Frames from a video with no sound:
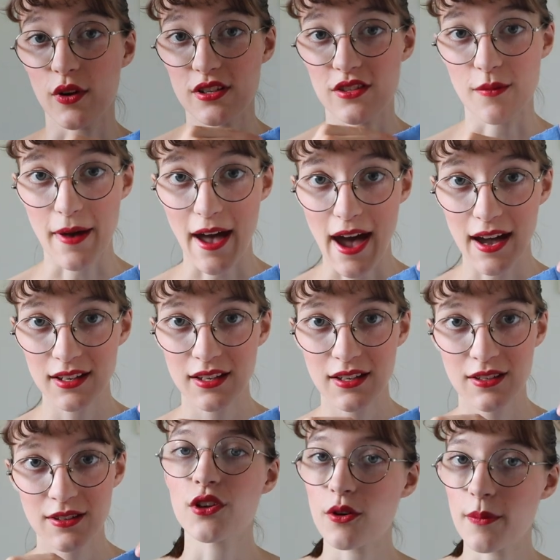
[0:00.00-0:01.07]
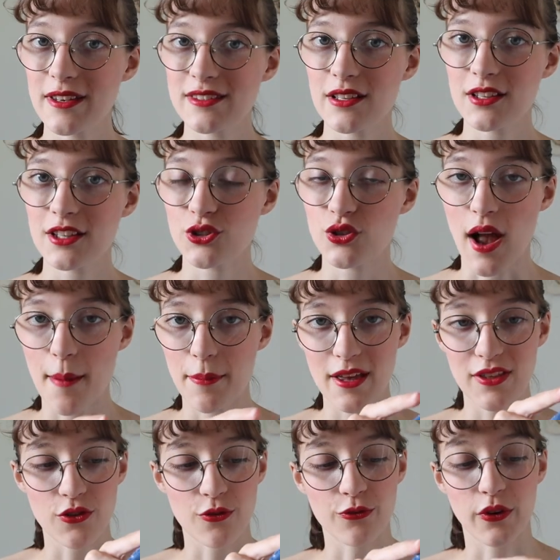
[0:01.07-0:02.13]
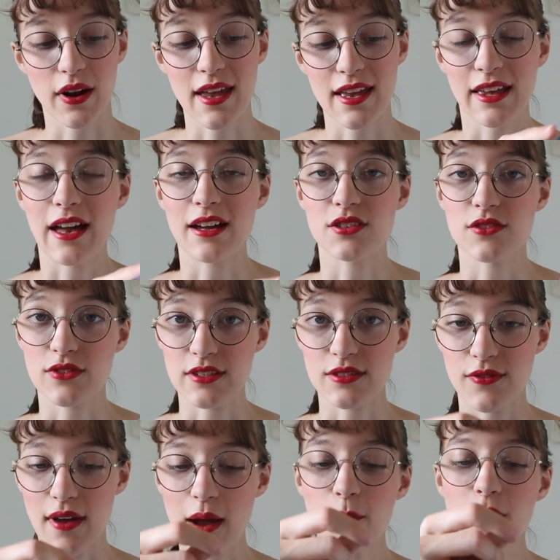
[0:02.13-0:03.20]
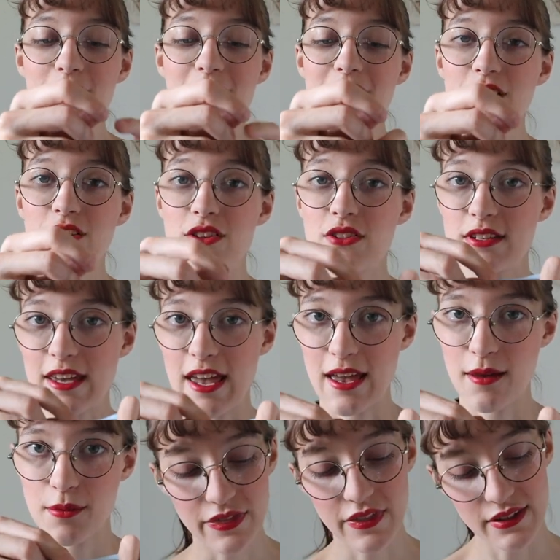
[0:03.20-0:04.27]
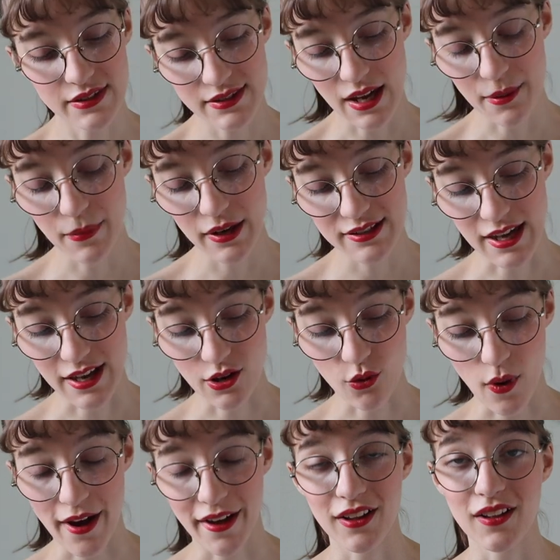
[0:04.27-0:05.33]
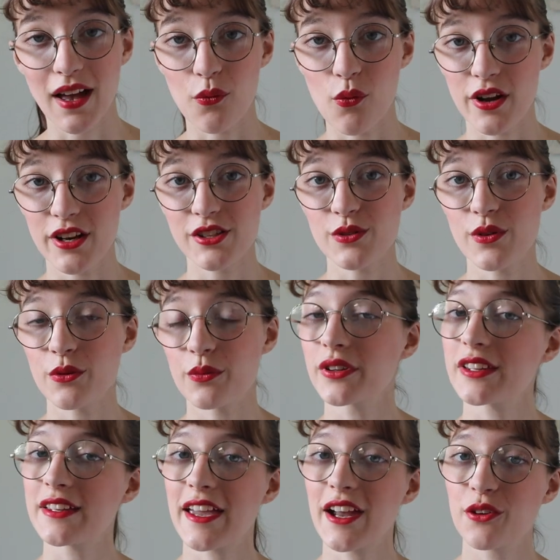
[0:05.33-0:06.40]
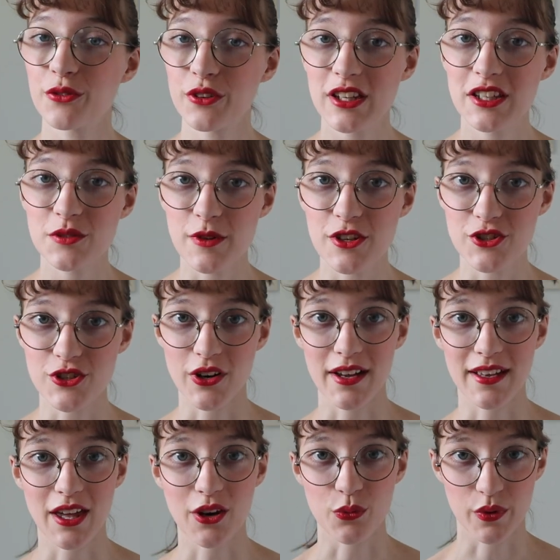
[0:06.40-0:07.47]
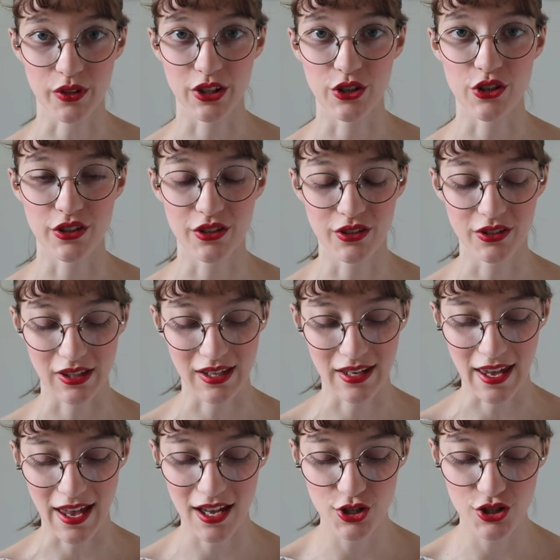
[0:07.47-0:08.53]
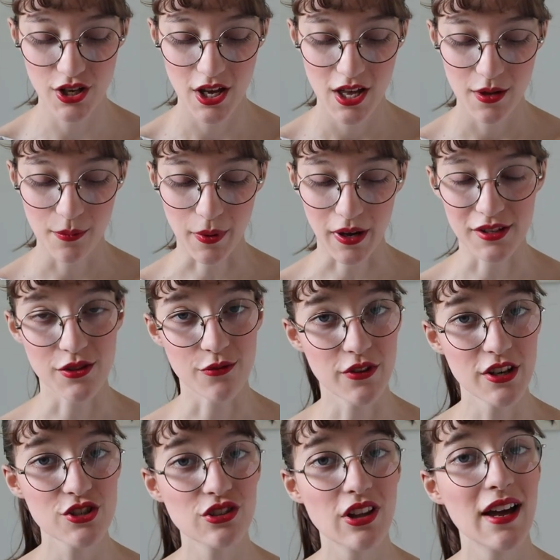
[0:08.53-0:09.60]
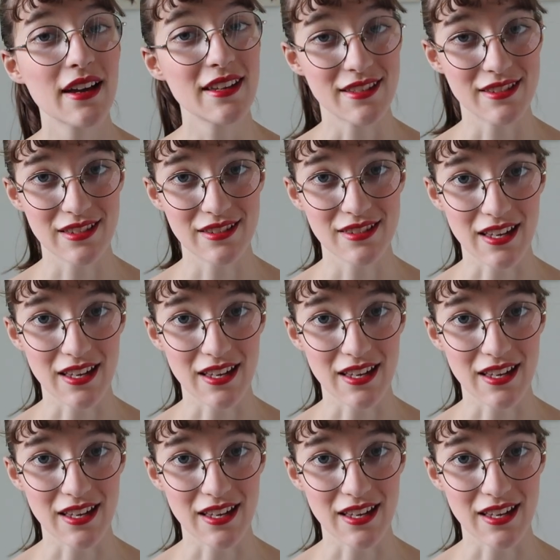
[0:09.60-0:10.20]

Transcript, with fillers: it to the back. So you're basically trapping the fraying edge of this fabric into the tape. This step might take a while, I want to do it really carefully to be sure I get a really good clean edge, but the finish line is in